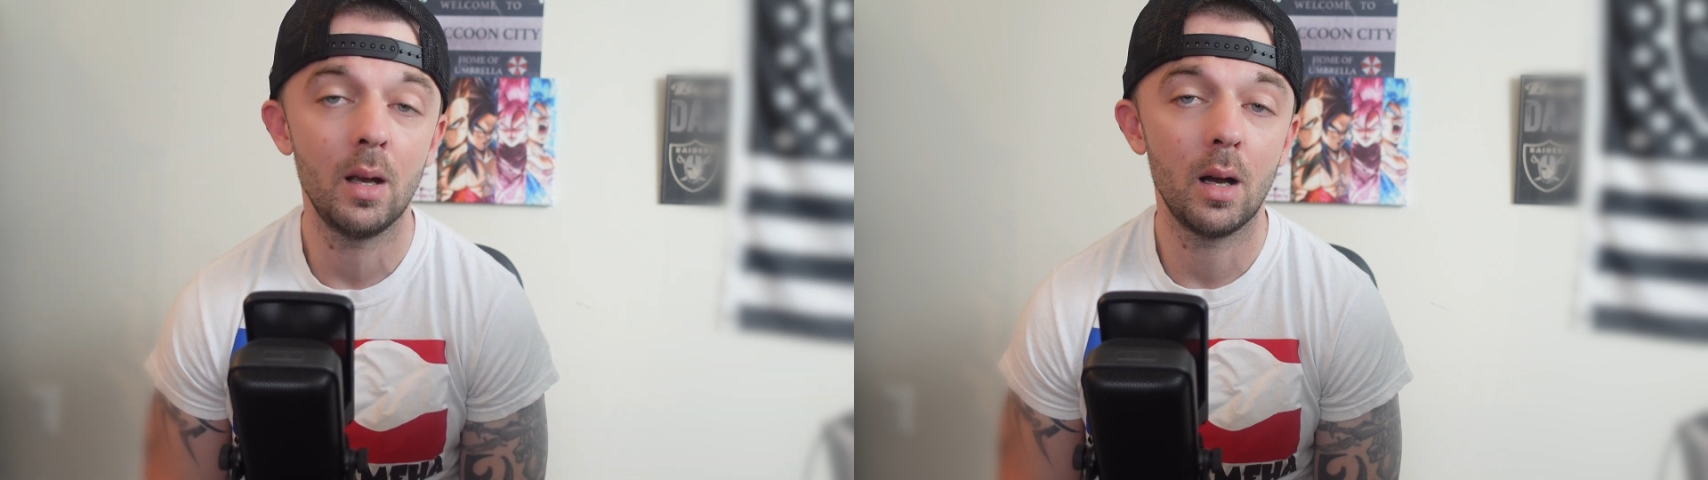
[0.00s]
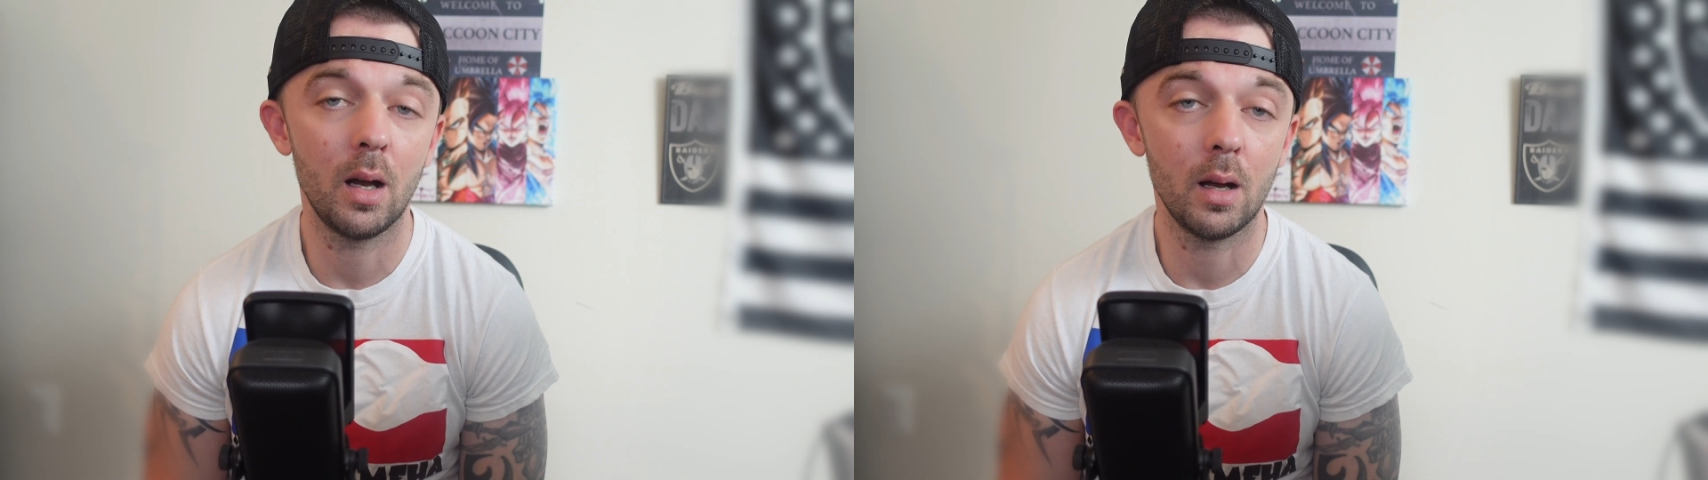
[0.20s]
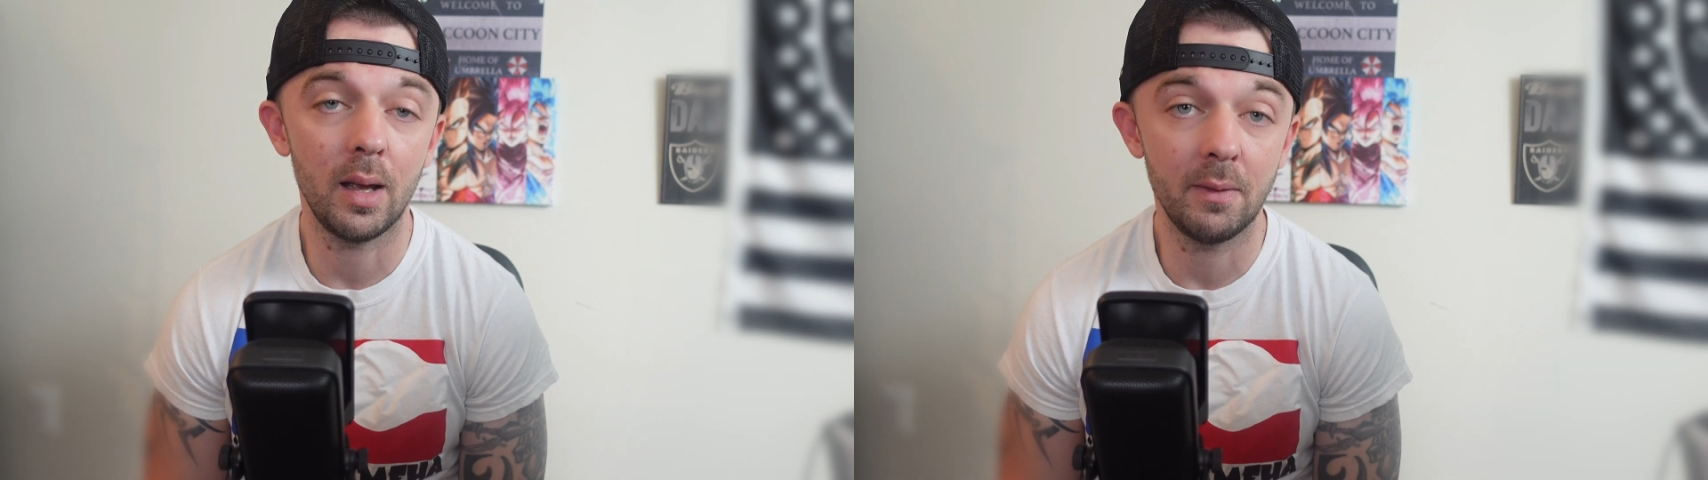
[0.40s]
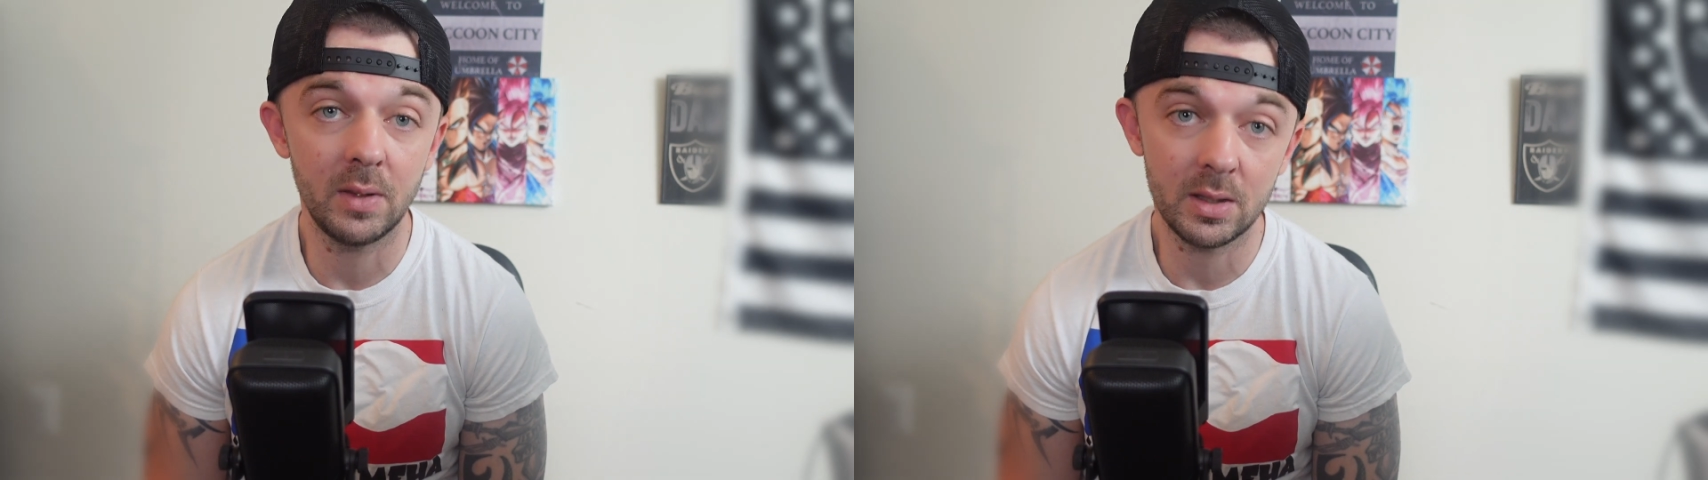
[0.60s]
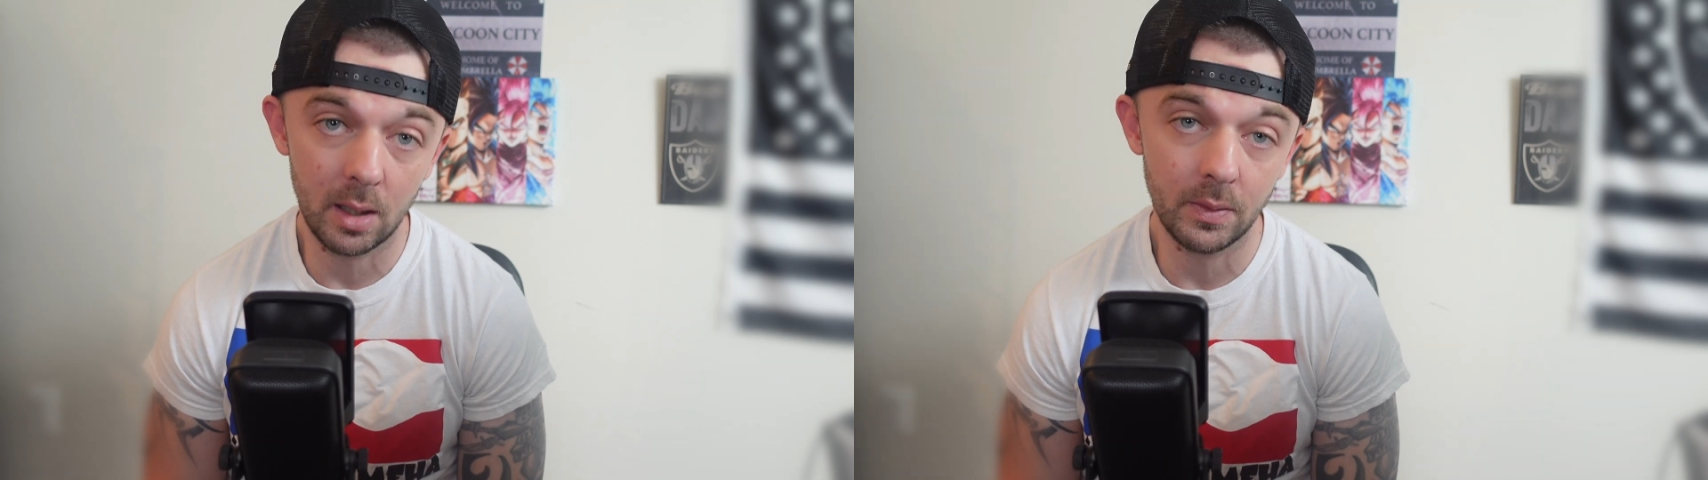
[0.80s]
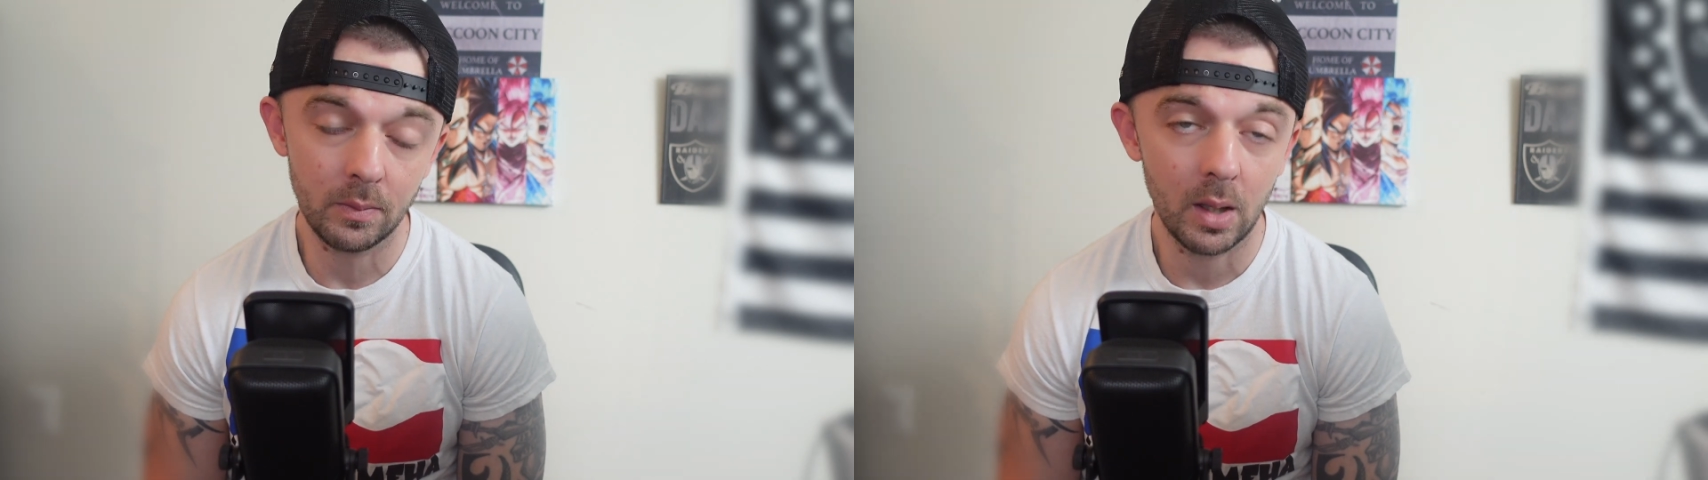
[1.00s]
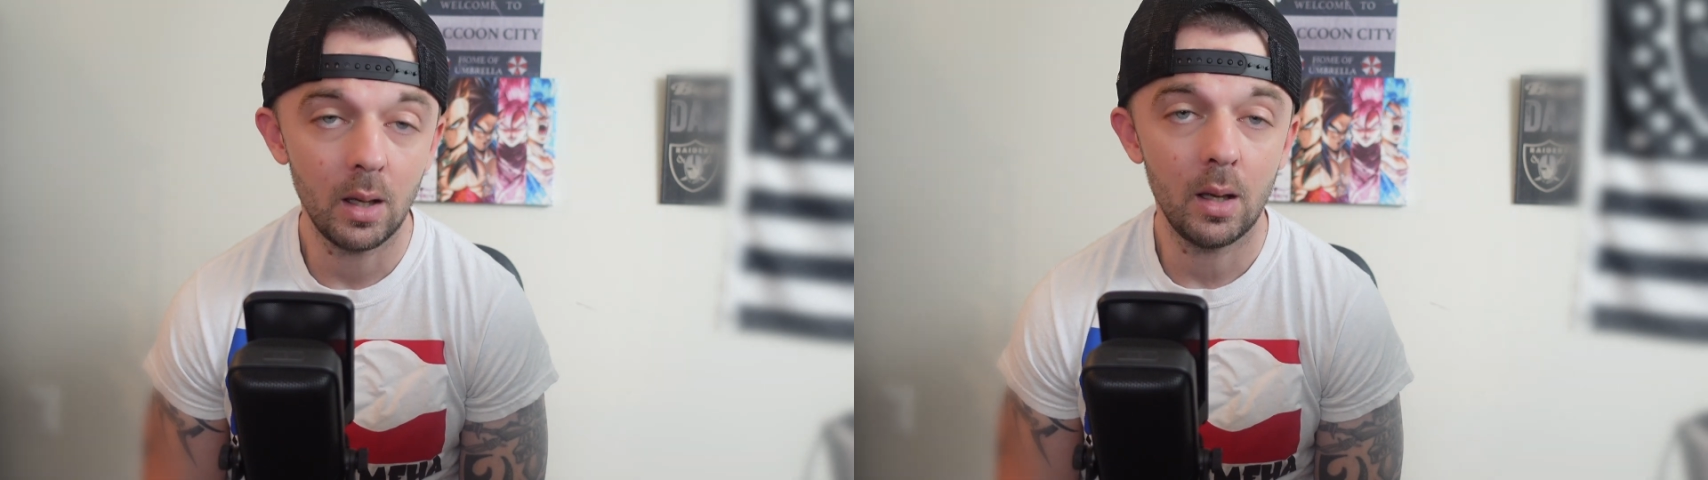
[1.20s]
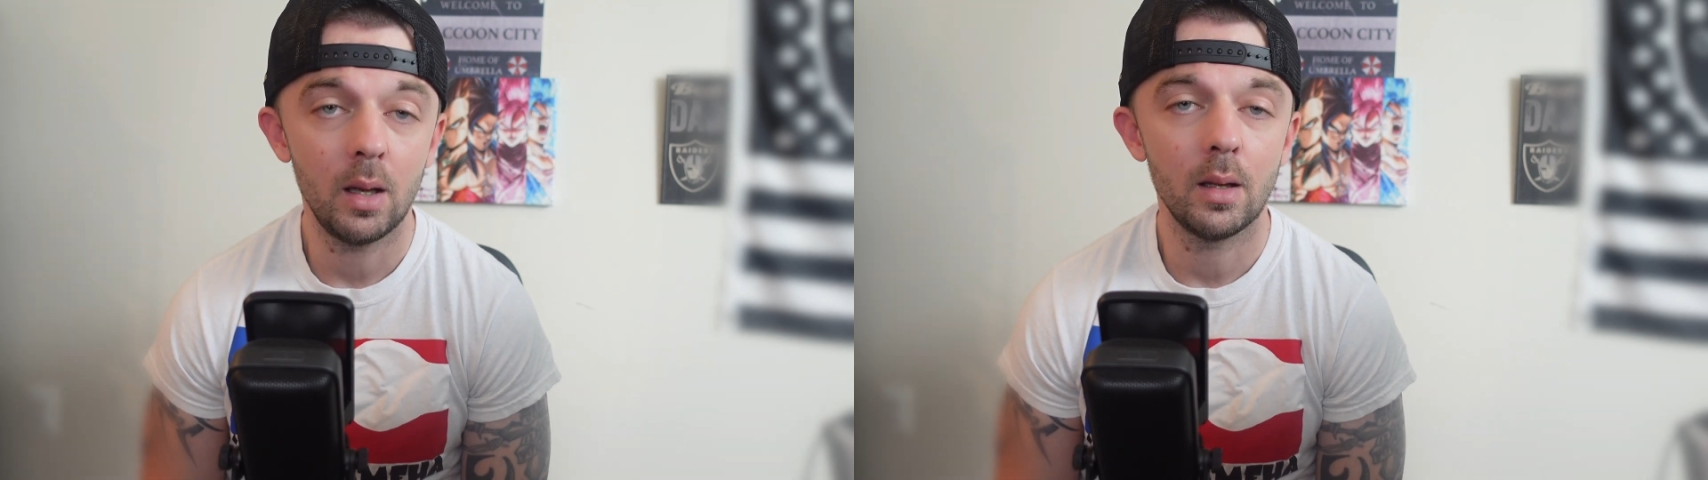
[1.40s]
MV7.
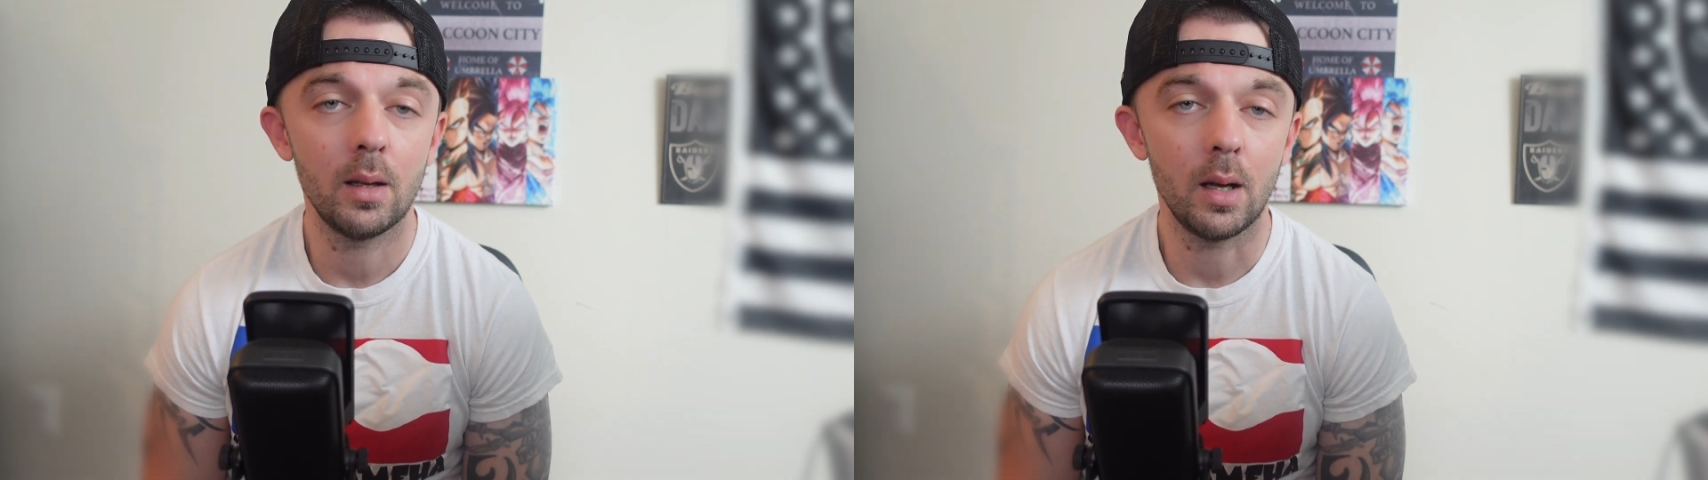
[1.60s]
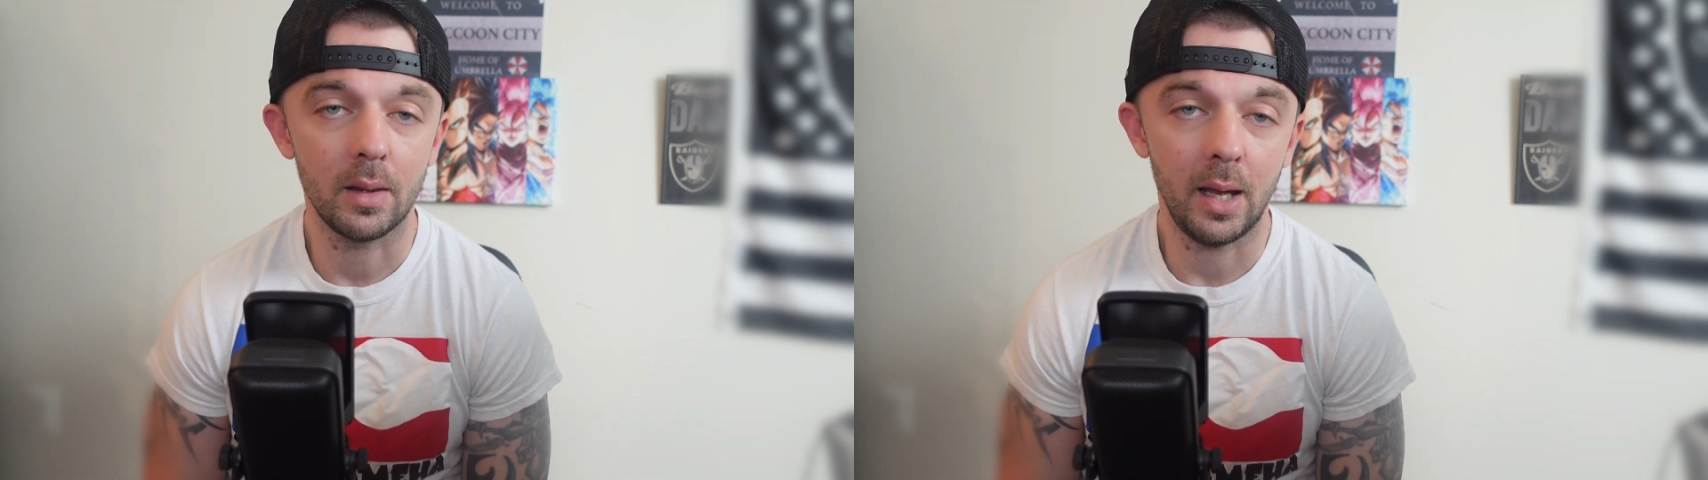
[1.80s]
The